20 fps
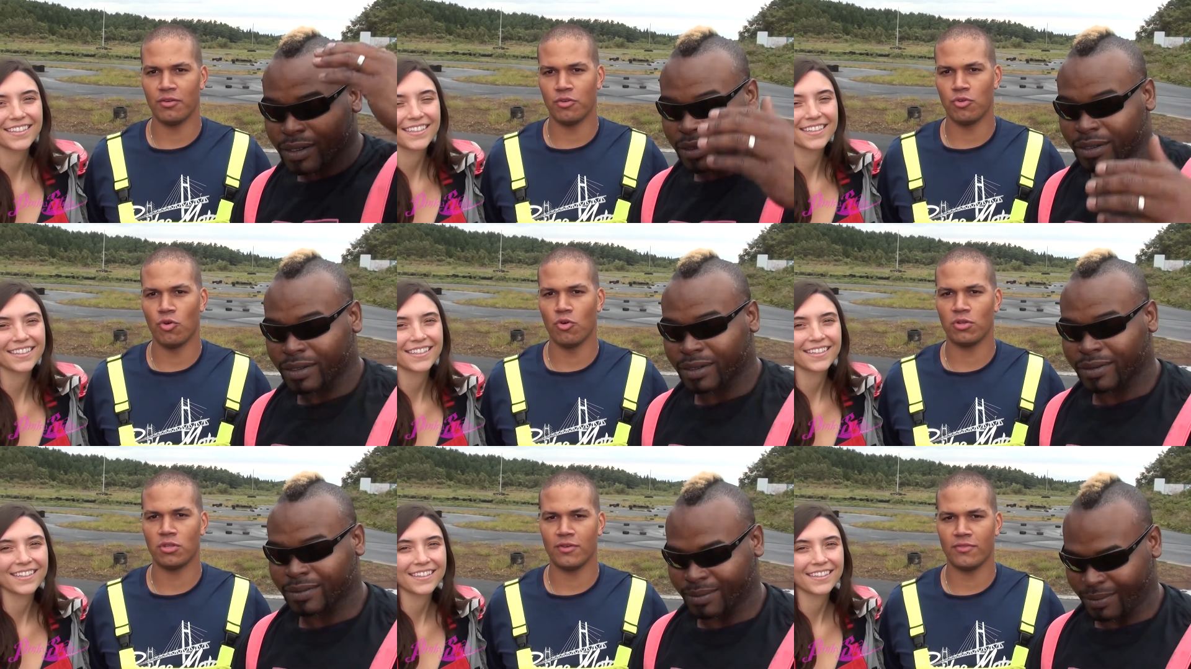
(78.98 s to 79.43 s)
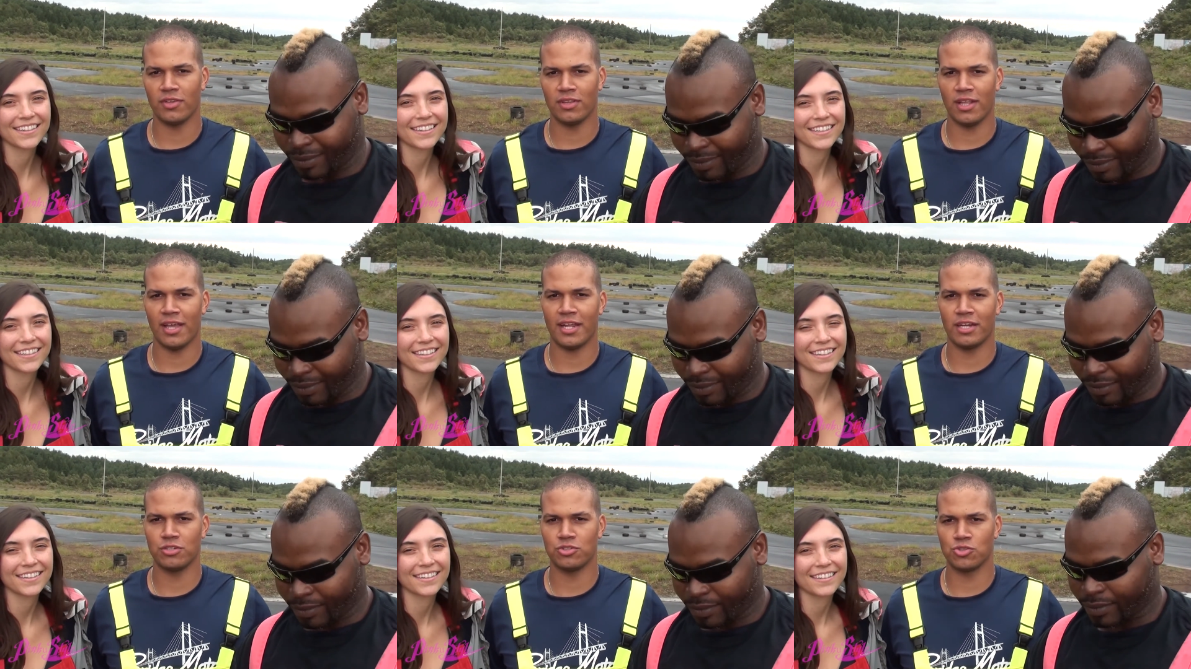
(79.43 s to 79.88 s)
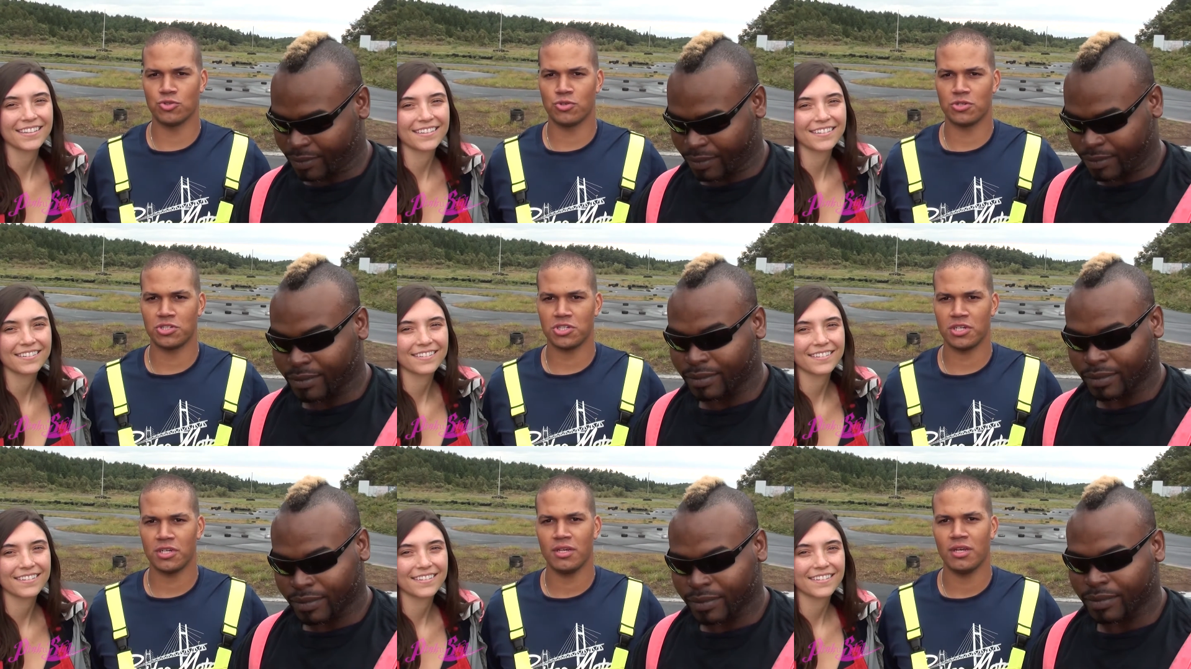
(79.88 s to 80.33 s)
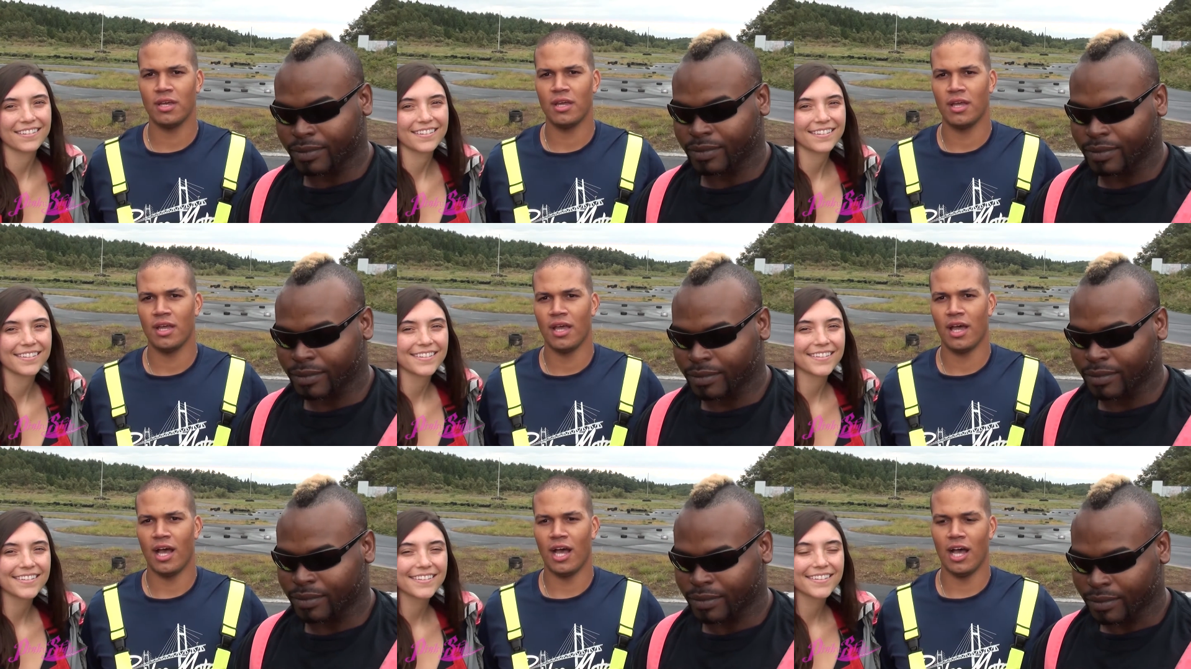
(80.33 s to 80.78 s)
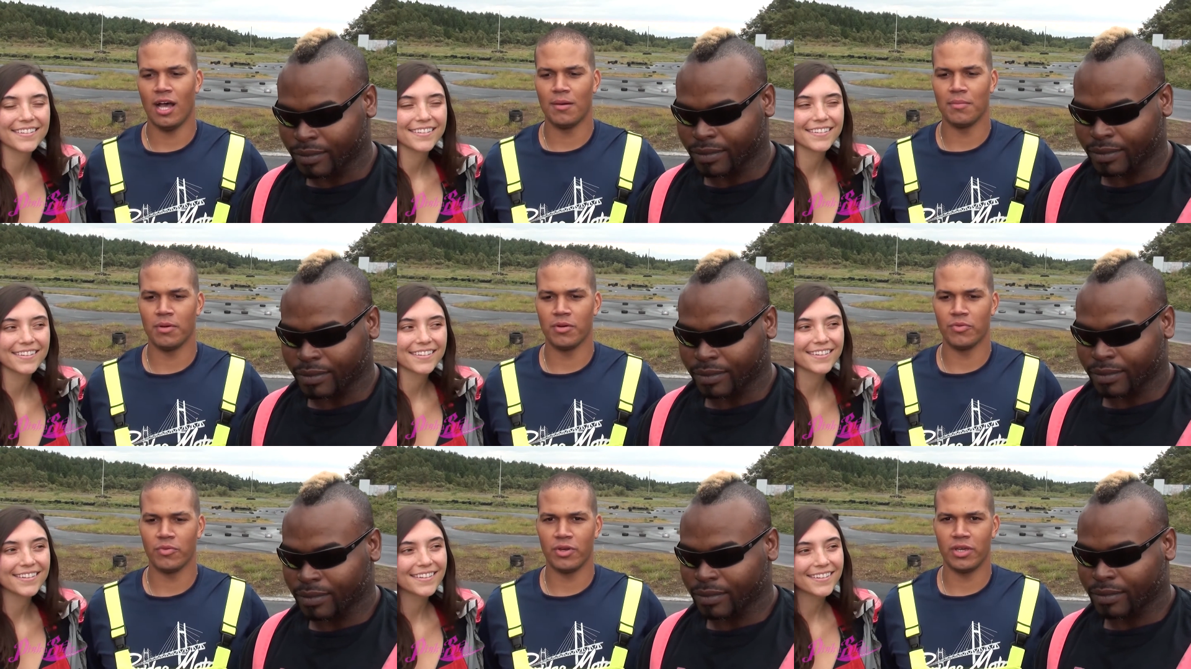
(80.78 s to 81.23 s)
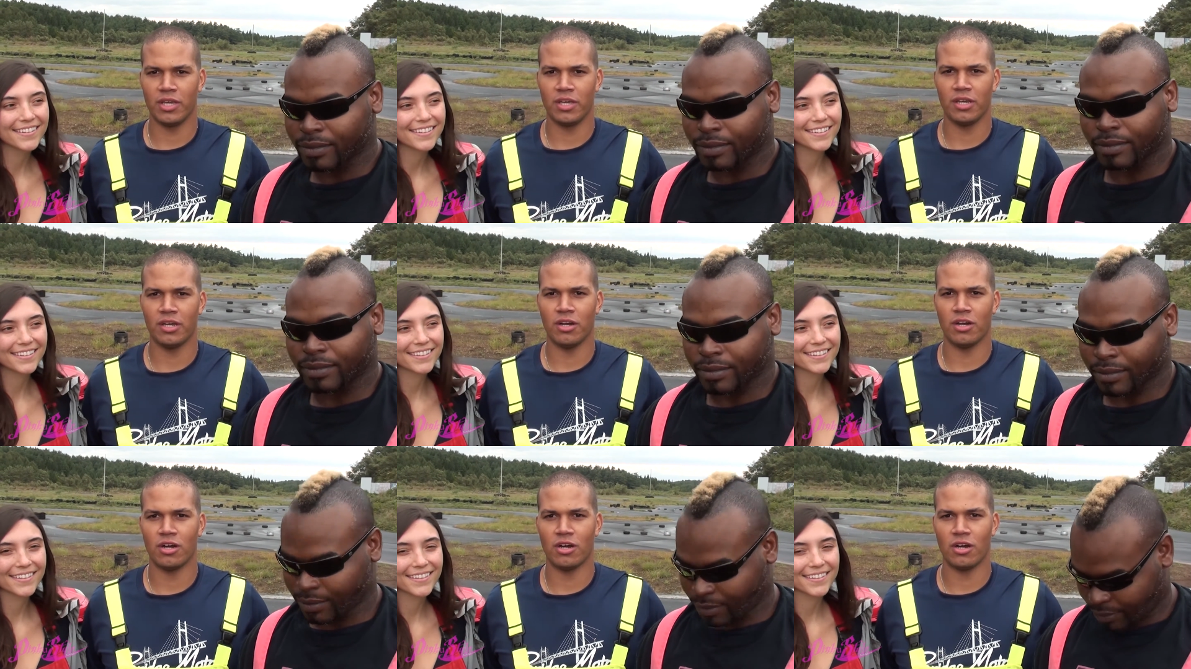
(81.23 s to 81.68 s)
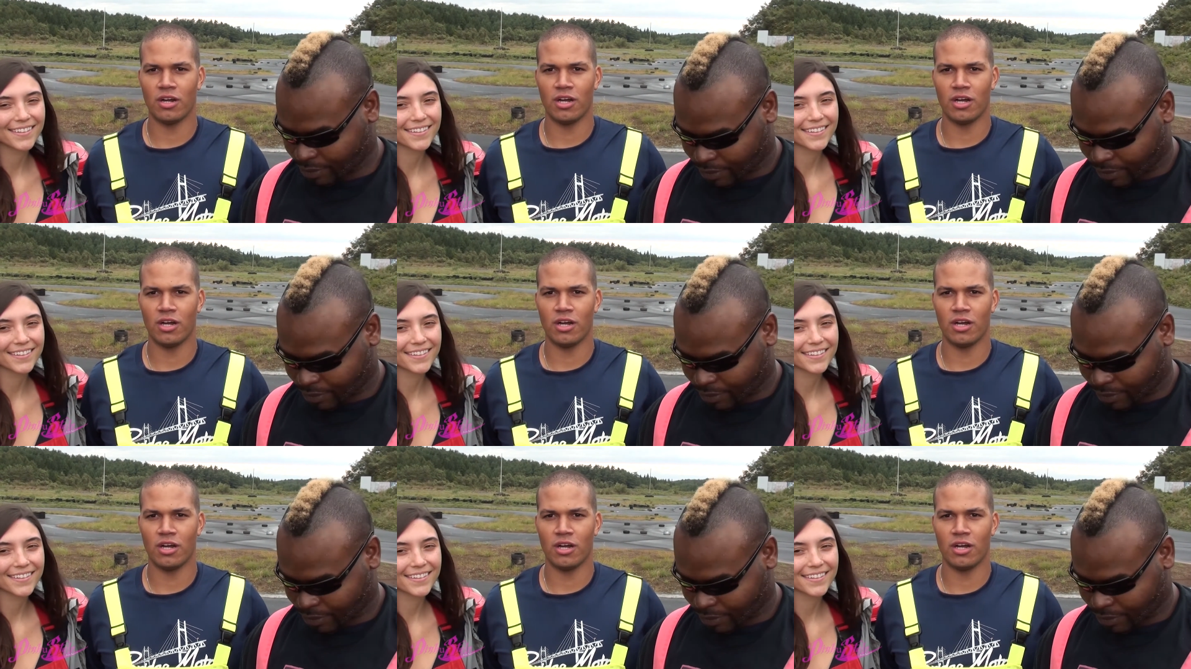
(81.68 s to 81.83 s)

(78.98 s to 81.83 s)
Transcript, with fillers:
Speaker 1: north of Atlanta, Georgia, but we are